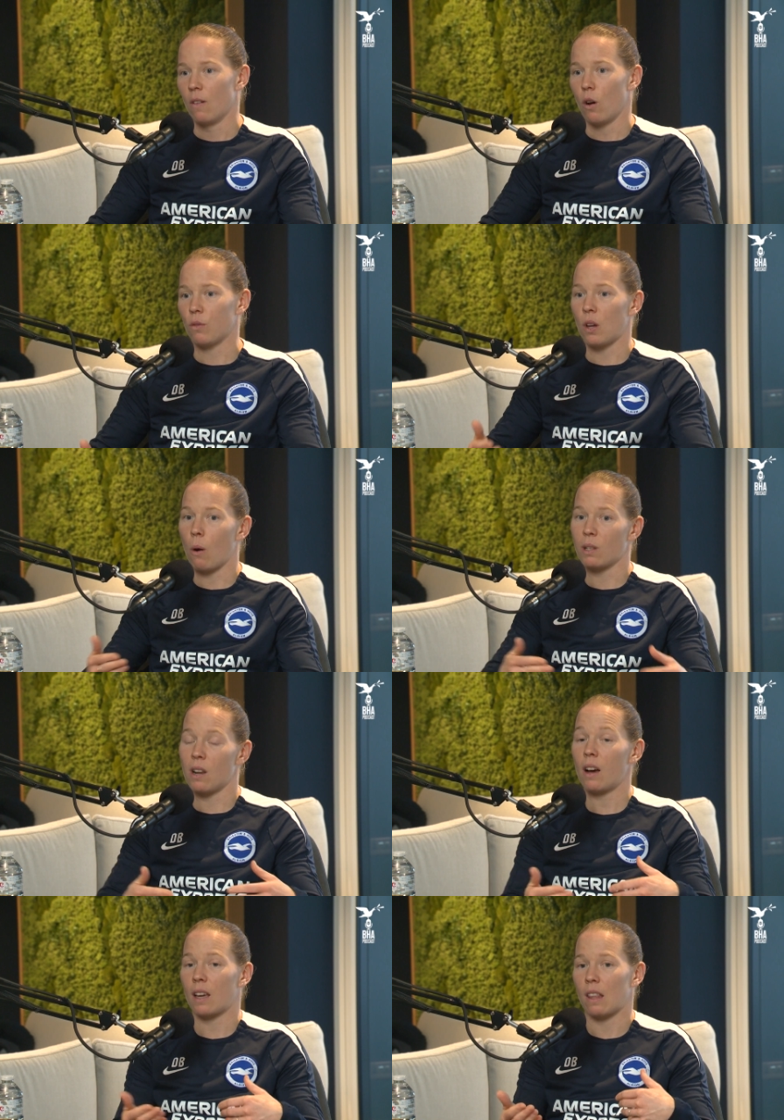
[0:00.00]
obviously I was
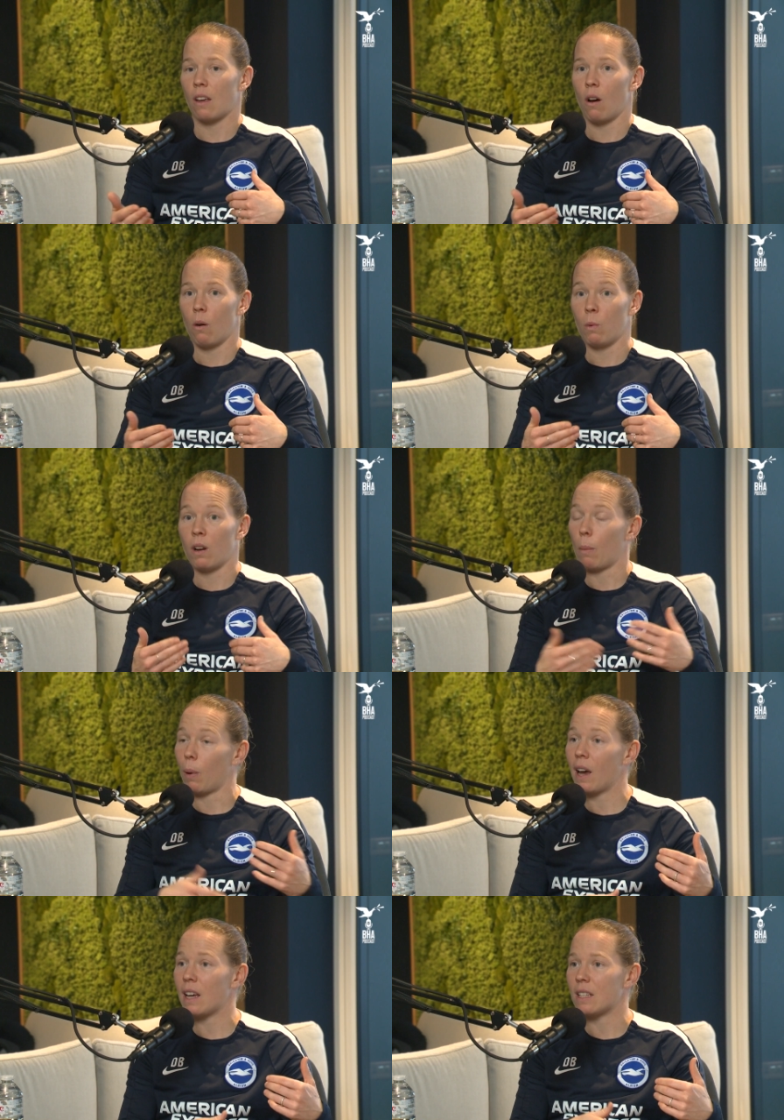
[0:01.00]
lucky that when I
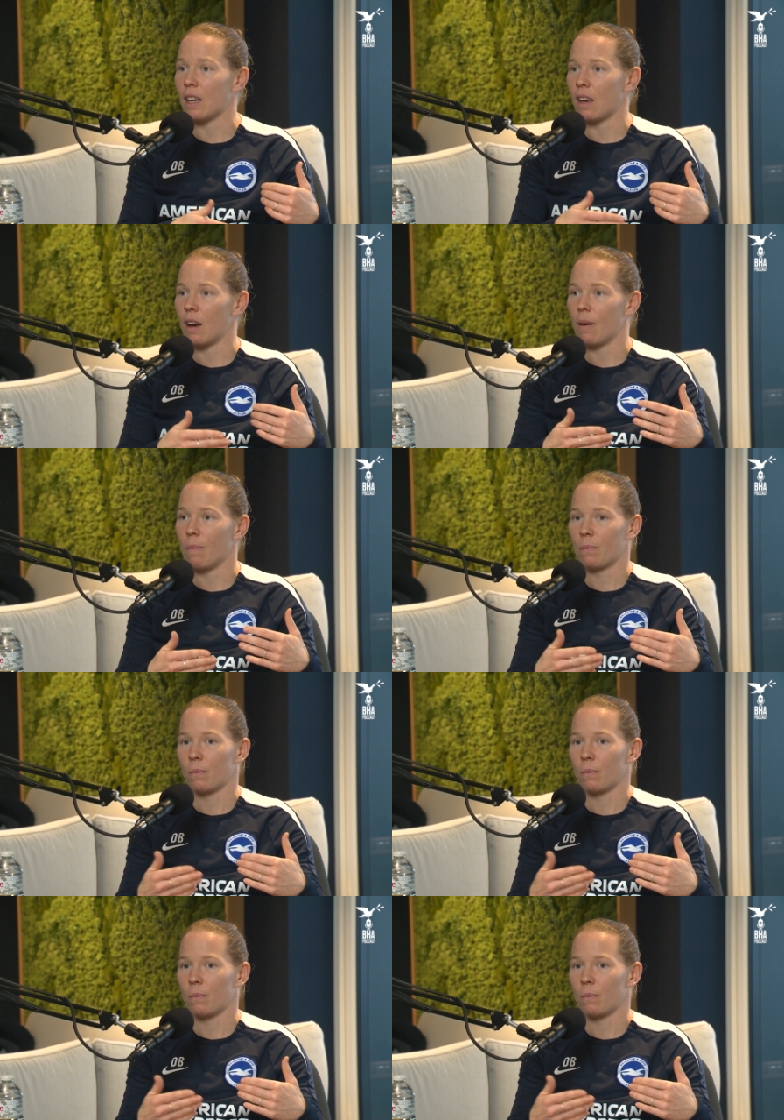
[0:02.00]
played here,